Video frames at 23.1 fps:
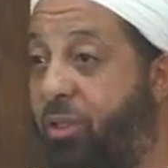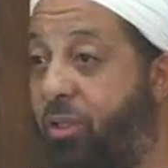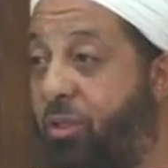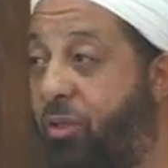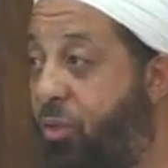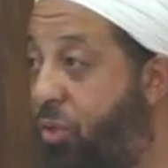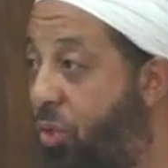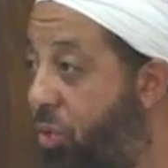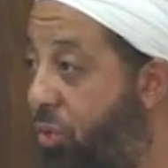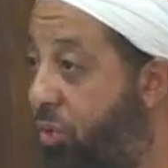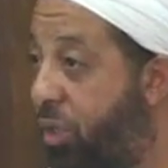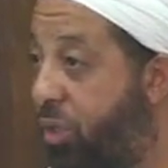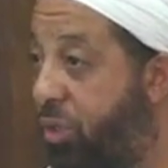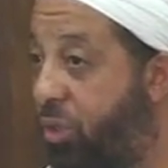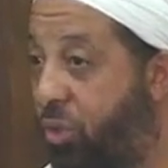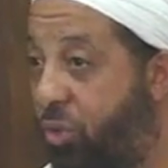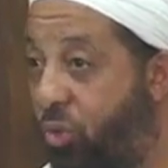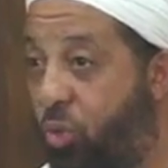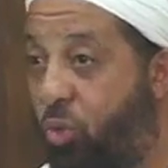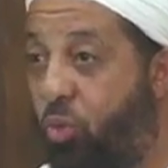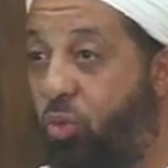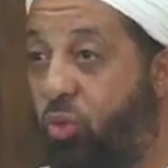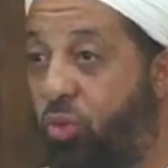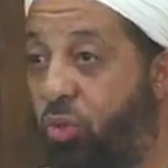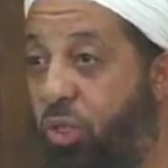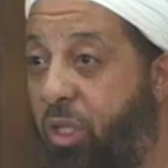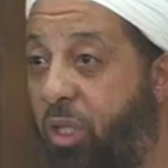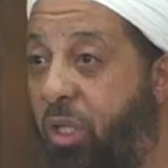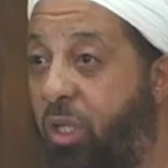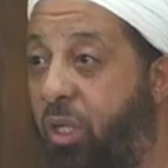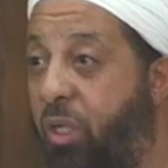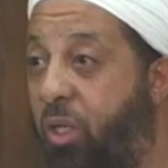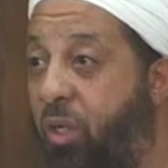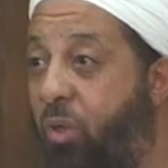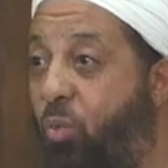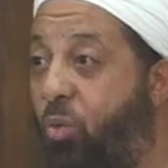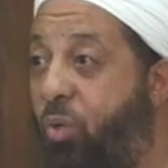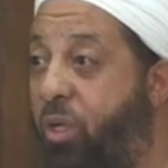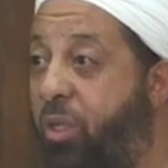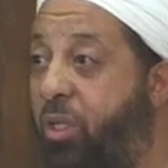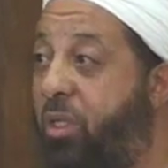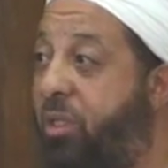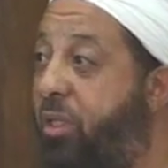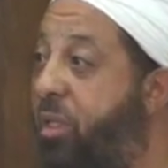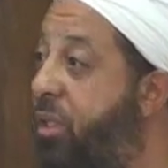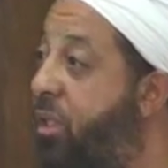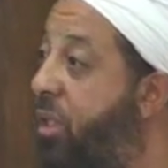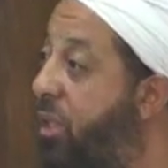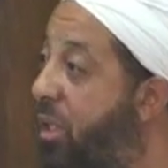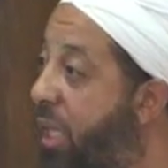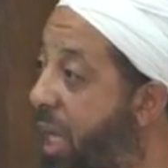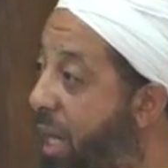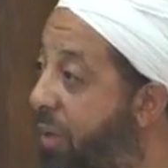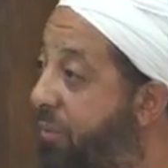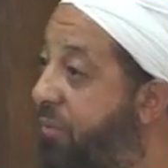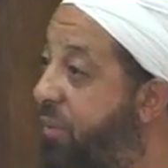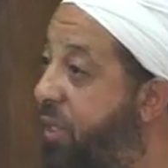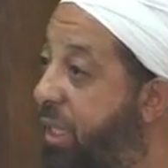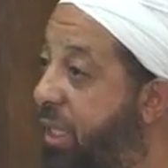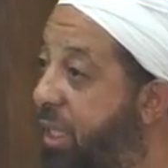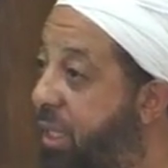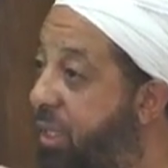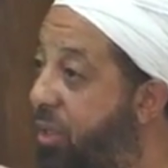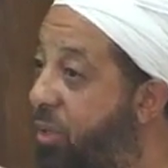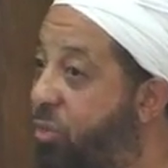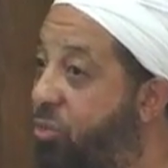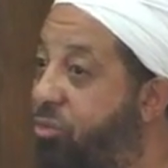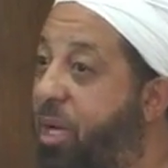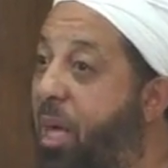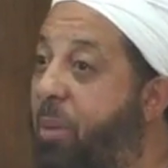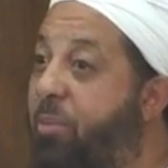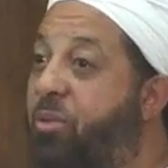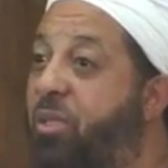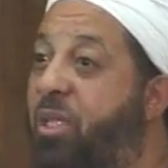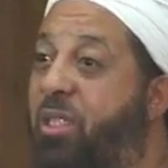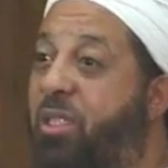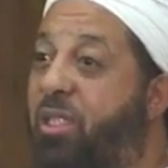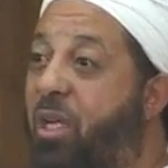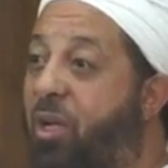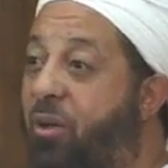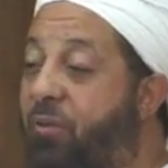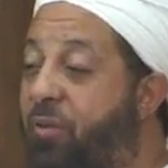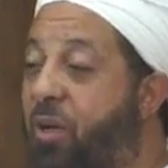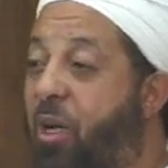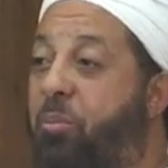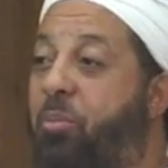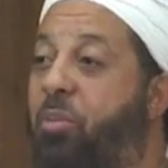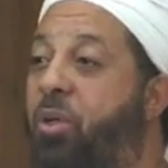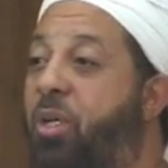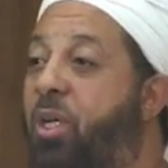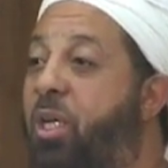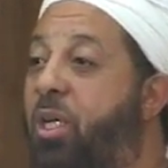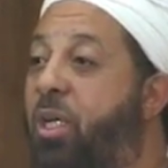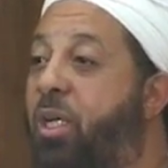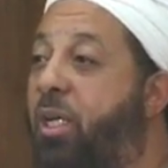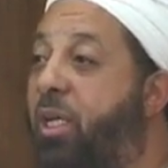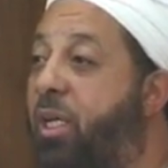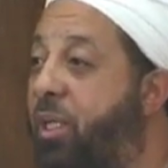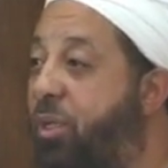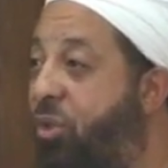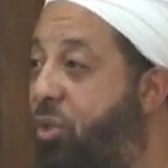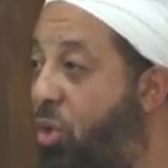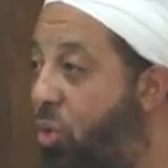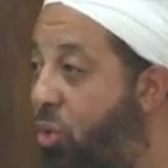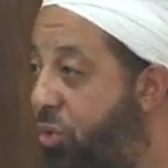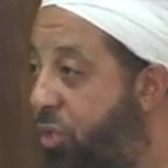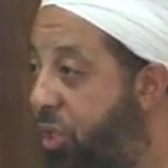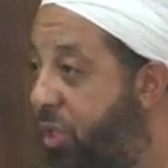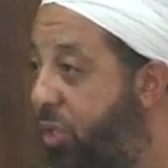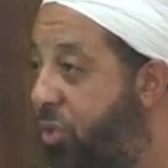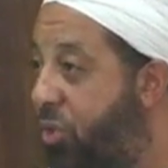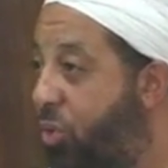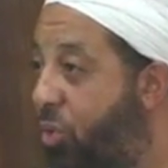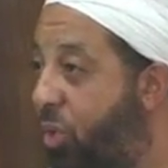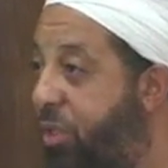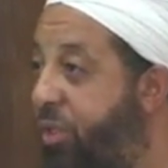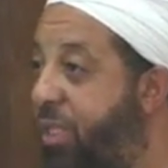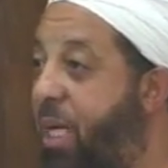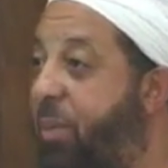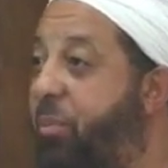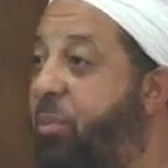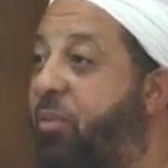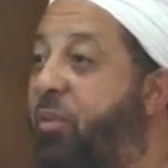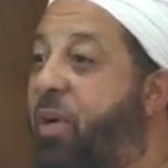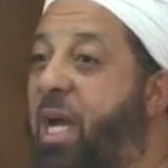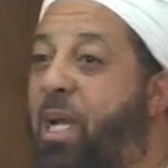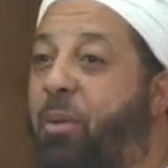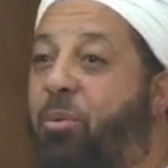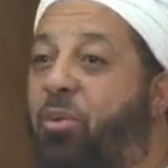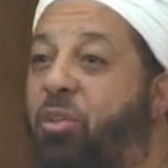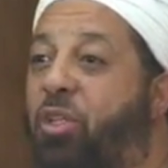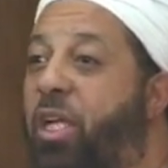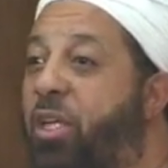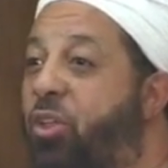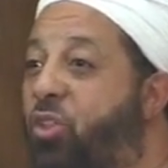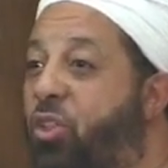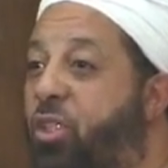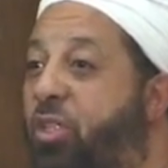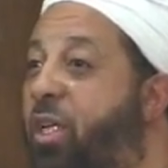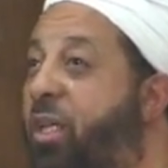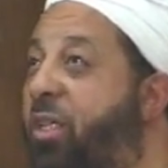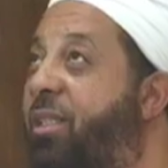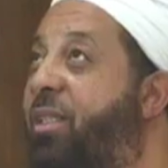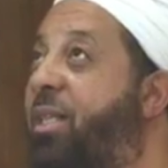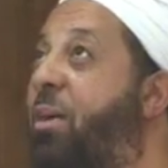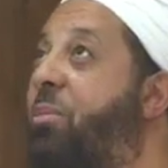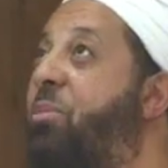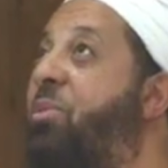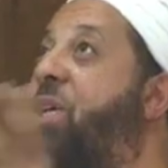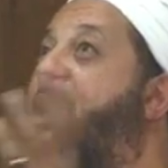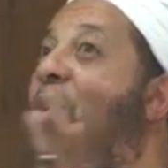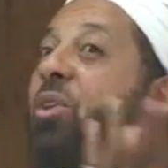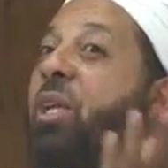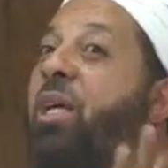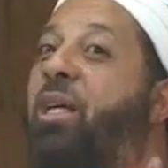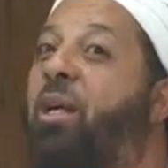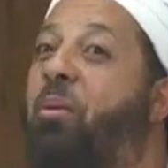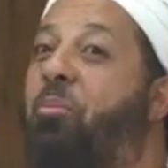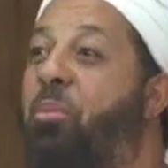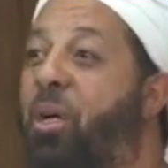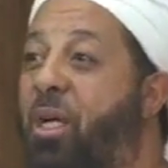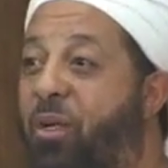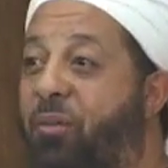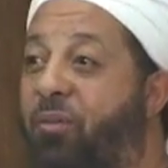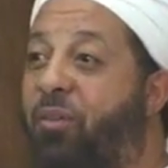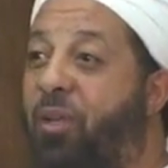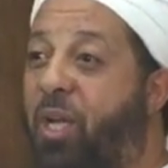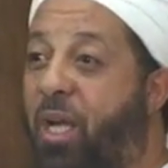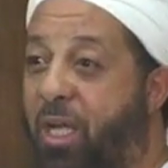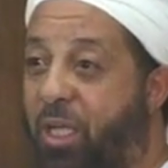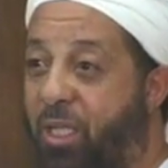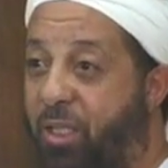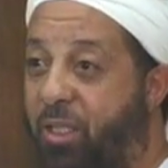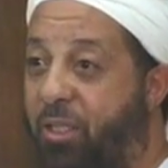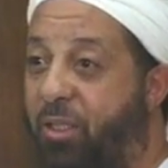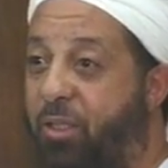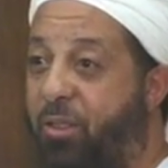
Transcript: You know the cocoon where the larvae wraps itself up, it goes into a type of hibernation, then comes out like a butterfly.